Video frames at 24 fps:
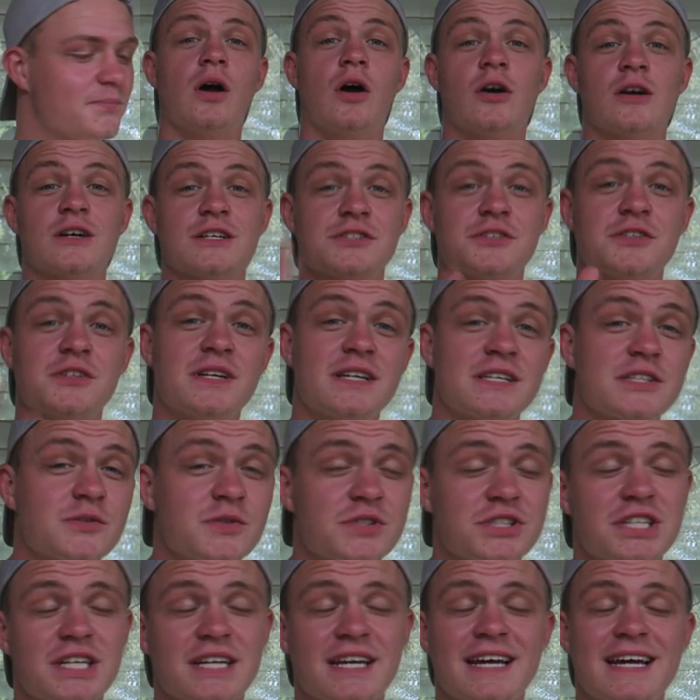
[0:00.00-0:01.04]
All right, so the next
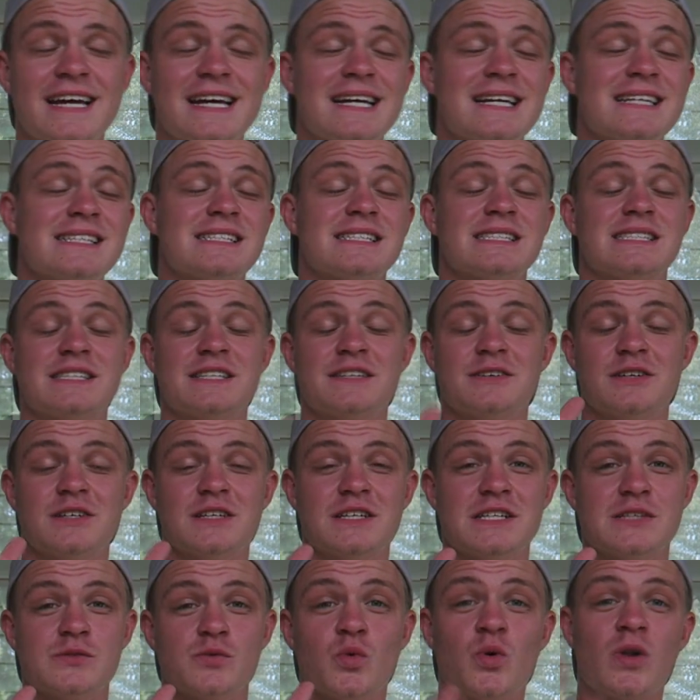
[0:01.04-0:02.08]
question I got asked is